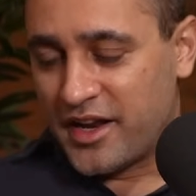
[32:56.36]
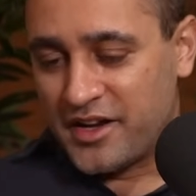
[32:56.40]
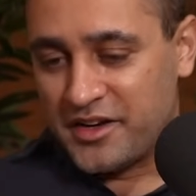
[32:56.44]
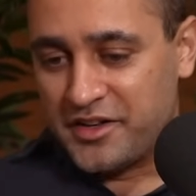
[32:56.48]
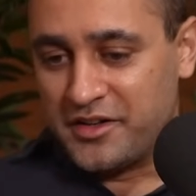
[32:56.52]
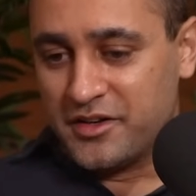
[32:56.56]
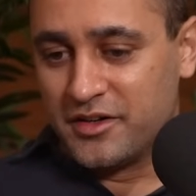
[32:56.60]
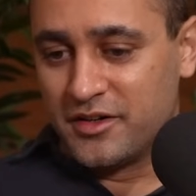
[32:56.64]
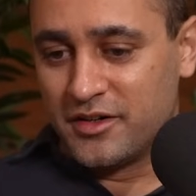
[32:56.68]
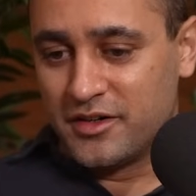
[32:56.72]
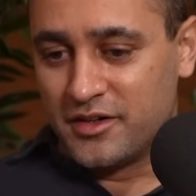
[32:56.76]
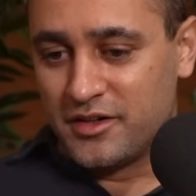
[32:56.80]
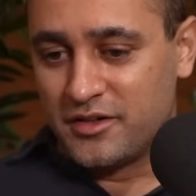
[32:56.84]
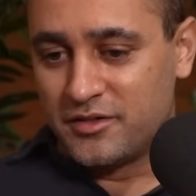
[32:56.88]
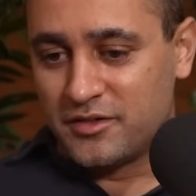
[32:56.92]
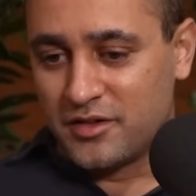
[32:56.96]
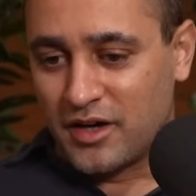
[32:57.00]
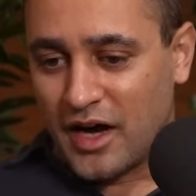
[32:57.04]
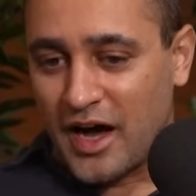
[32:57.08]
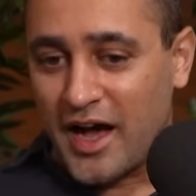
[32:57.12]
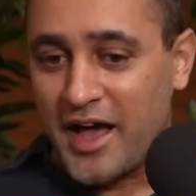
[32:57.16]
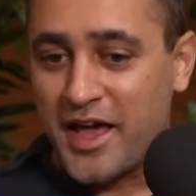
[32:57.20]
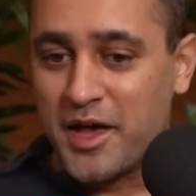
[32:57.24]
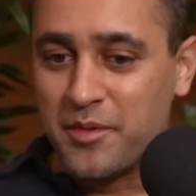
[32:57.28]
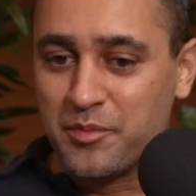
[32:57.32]
here
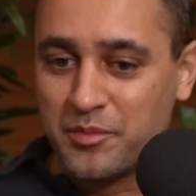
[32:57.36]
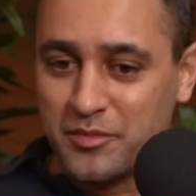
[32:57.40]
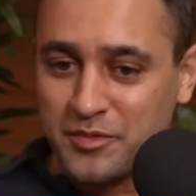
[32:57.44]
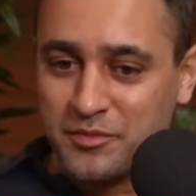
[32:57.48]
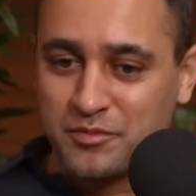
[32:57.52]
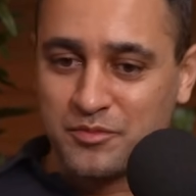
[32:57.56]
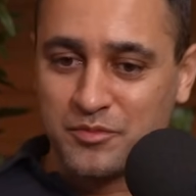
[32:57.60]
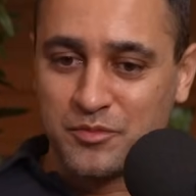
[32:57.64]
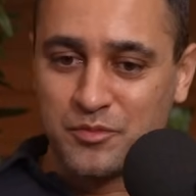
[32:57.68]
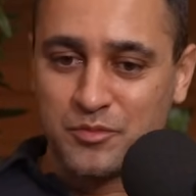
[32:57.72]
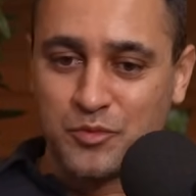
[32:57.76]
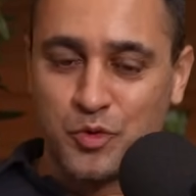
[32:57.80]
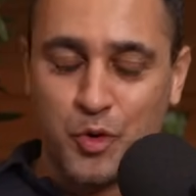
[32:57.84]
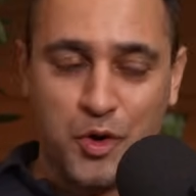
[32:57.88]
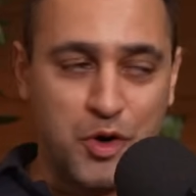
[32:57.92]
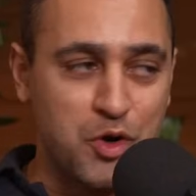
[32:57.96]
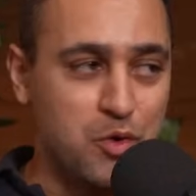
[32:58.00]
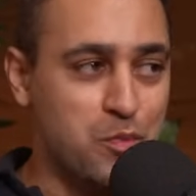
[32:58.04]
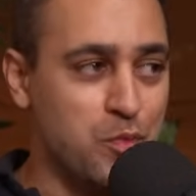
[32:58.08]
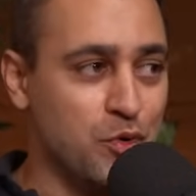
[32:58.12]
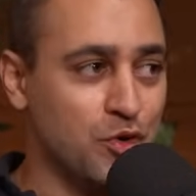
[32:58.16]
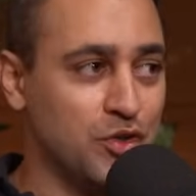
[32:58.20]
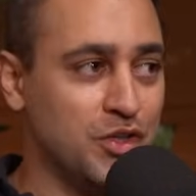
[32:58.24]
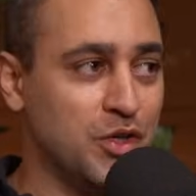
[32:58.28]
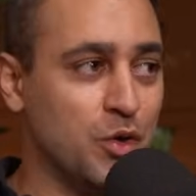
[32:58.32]
I am going to
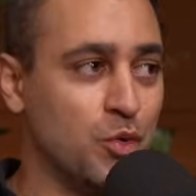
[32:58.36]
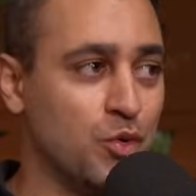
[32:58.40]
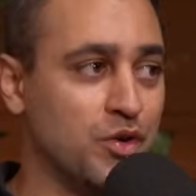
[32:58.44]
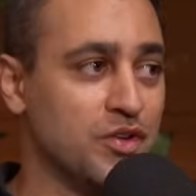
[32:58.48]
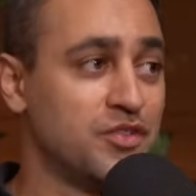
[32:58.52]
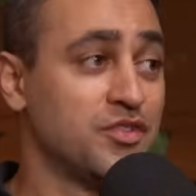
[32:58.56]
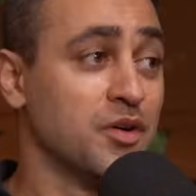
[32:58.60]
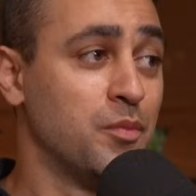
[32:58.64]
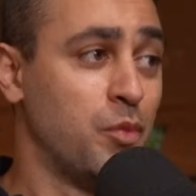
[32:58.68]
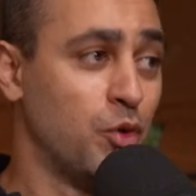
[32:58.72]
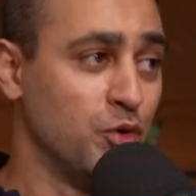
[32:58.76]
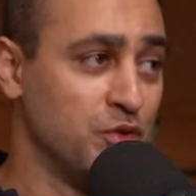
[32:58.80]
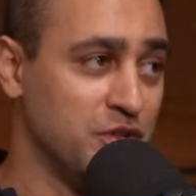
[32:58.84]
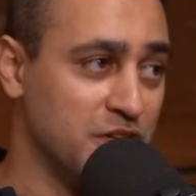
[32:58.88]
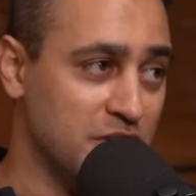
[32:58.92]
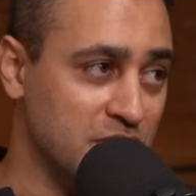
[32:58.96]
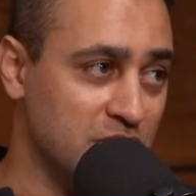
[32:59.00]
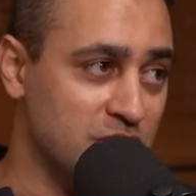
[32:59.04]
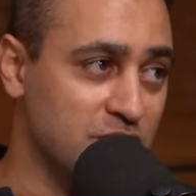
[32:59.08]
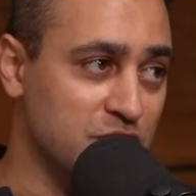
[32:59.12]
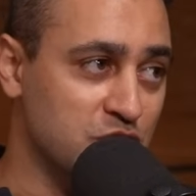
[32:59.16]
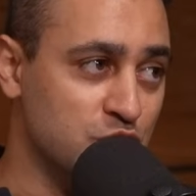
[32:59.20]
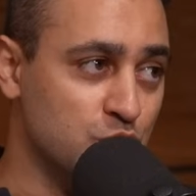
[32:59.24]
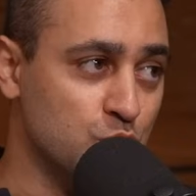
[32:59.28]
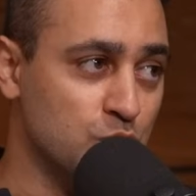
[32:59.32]
put the onus upon the
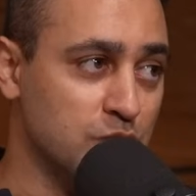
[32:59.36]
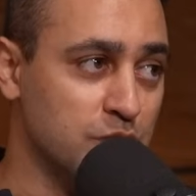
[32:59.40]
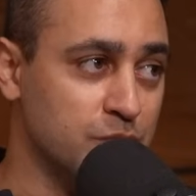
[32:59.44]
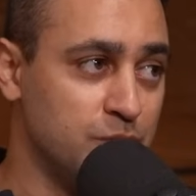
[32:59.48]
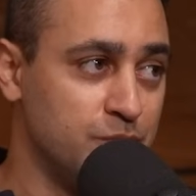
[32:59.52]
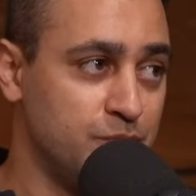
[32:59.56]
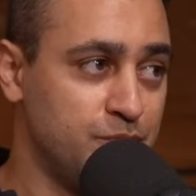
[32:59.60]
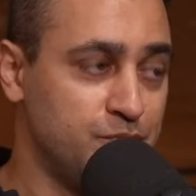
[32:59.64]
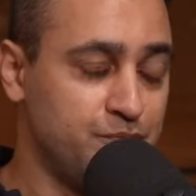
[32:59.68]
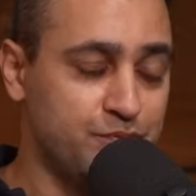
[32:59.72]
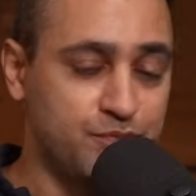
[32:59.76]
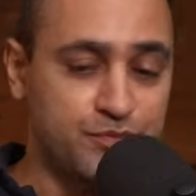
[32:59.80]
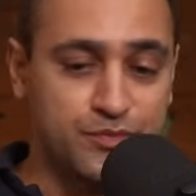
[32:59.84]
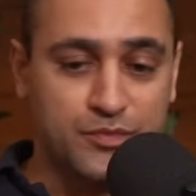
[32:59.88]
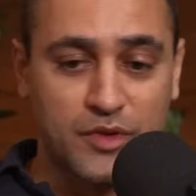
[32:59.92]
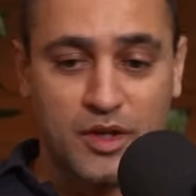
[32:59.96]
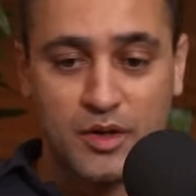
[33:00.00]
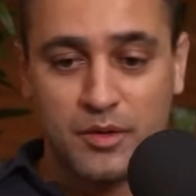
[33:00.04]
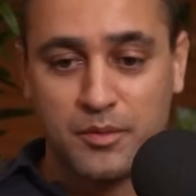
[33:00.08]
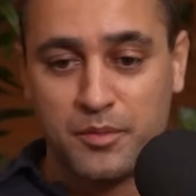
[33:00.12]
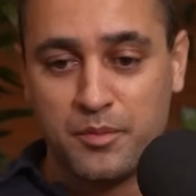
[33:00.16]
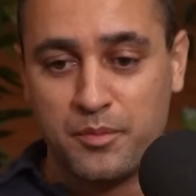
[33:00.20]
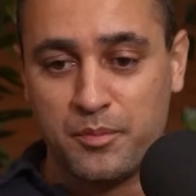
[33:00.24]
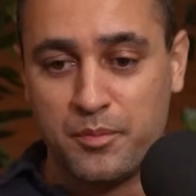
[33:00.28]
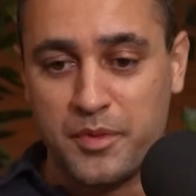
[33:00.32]
individual.
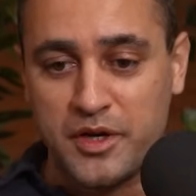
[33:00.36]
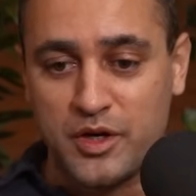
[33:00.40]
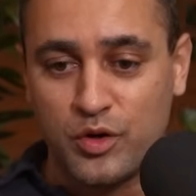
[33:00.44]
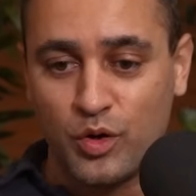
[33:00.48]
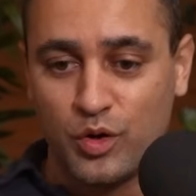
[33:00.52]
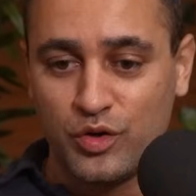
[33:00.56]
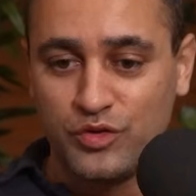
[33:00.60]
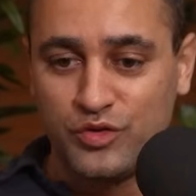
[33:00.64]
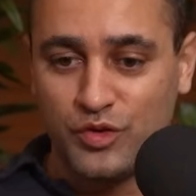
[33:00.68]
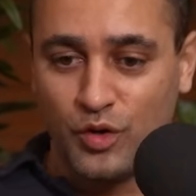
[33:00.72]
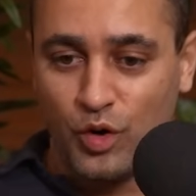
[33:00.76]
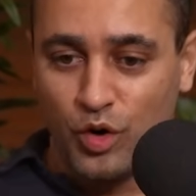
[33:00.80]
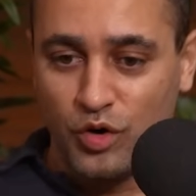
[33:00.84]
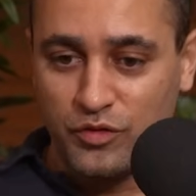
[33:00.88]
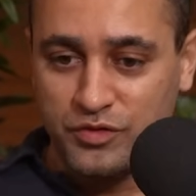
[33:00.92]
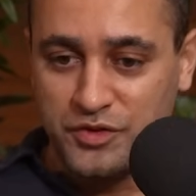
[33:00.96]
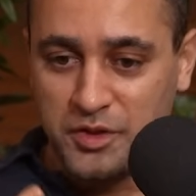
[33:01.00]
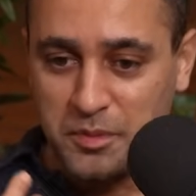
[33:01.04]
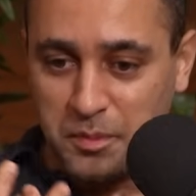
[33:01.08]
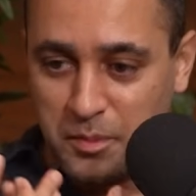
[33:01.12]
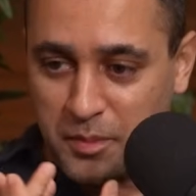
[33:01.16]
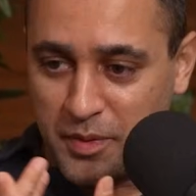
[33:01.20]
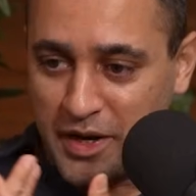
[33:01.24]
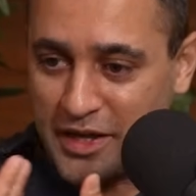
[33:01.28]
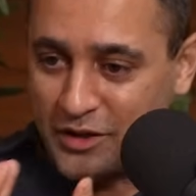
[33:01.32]
Because of
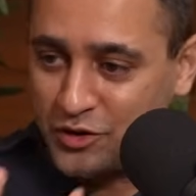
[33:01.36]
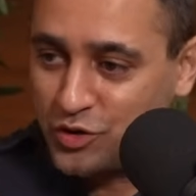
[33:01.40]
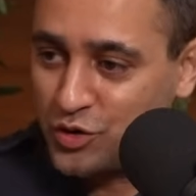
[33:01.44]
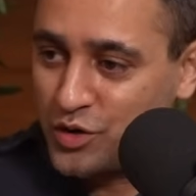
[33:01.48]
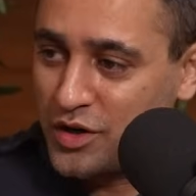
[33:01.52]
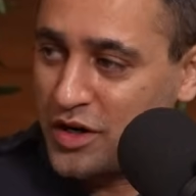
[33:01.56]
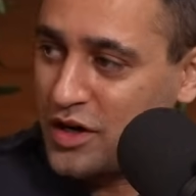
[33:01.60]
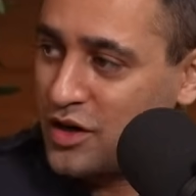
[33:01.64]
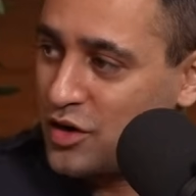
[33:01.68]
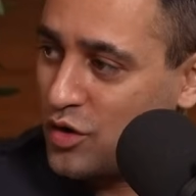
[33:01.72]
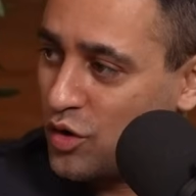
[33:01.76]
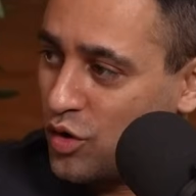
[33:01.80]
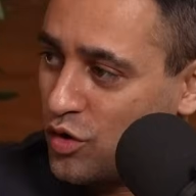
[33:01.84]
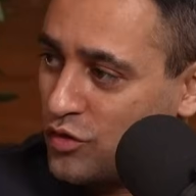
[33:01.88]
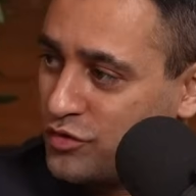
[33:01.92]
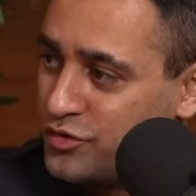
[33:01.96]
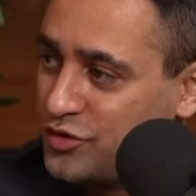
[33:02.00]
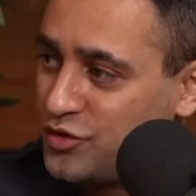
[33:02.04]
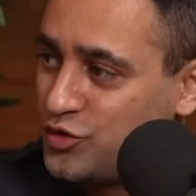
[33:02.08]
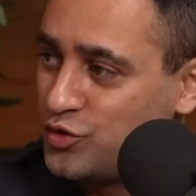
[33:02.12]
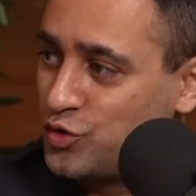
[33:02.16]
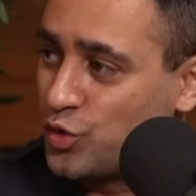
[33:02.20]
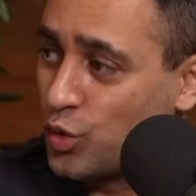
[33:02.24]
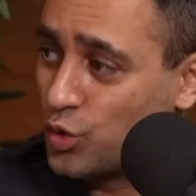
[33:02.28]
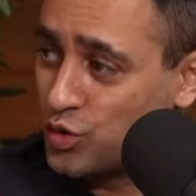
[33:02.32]
the plethora of
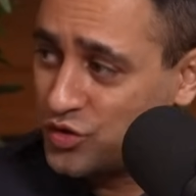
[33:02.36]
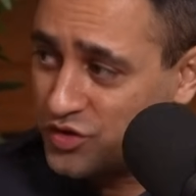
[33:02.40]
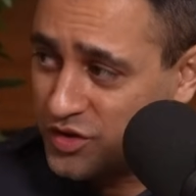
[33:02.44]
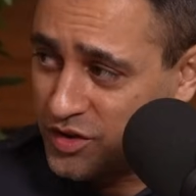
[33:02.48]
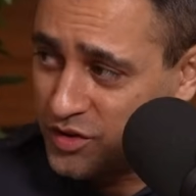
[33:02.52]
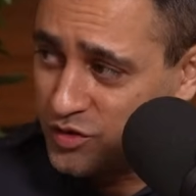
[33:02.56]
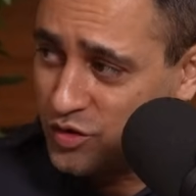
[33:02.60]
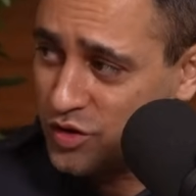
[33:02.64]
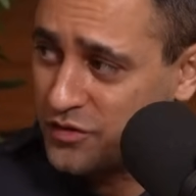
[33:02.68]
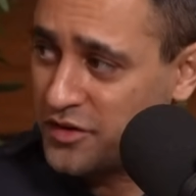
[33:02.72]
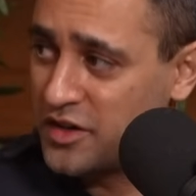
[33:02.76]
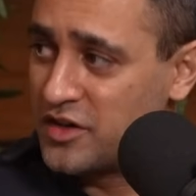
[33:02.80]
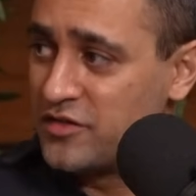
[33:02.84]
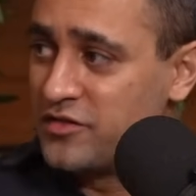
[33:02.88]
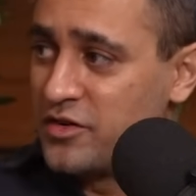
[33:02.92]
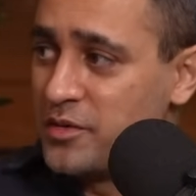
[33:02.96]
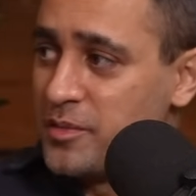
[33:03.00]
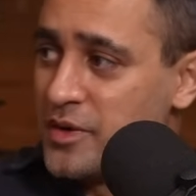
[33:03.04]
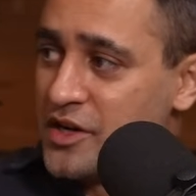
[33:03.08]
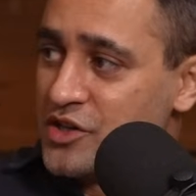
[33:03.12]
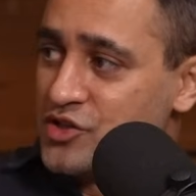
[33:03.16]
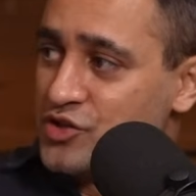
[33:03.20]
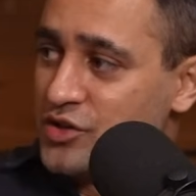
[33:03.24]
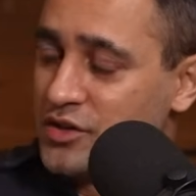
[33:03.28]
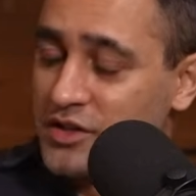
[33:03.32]
sources of
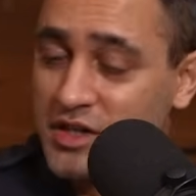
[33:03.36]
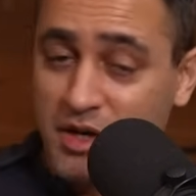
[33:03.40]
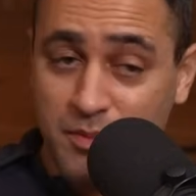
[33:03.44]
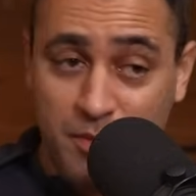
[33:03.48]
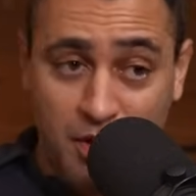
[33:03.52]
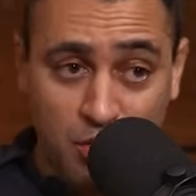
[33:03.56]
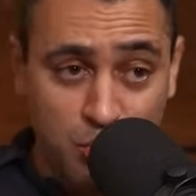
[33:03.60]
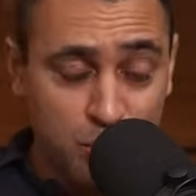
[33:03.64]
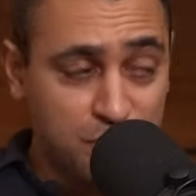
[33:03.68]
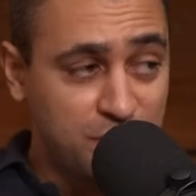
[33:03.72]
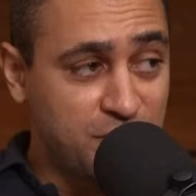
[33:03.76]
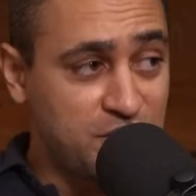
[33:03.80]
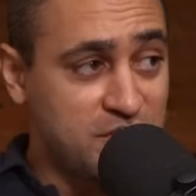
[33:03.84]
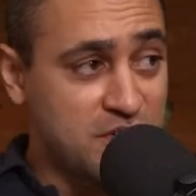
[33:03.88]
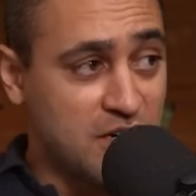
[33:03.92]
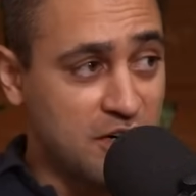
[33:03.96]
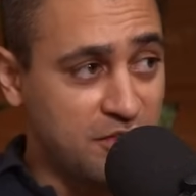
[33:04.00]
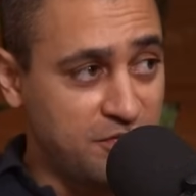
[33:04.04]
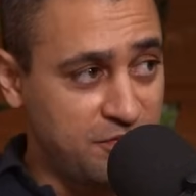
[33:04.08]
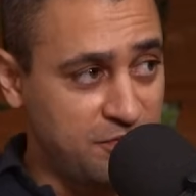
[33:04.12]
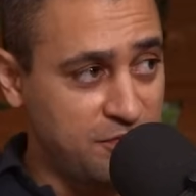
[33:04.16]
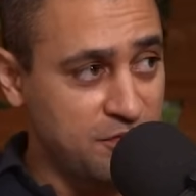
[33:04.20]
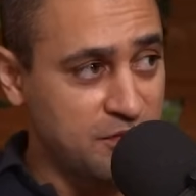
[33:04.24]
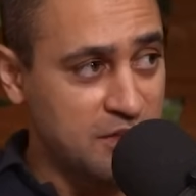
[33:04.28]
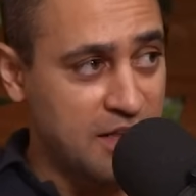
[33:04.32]
information, the amount of
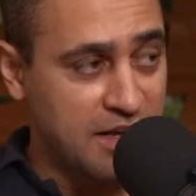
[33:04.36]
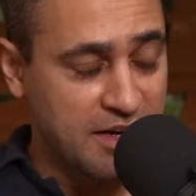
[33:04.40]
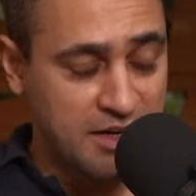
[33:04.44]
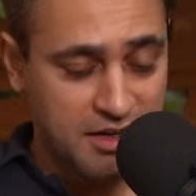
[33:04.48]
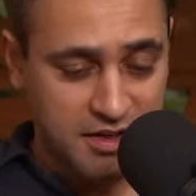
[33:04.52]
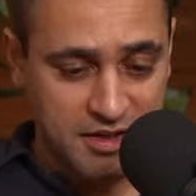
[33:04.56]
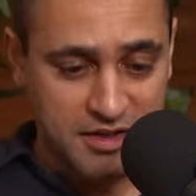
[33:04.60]
stuff that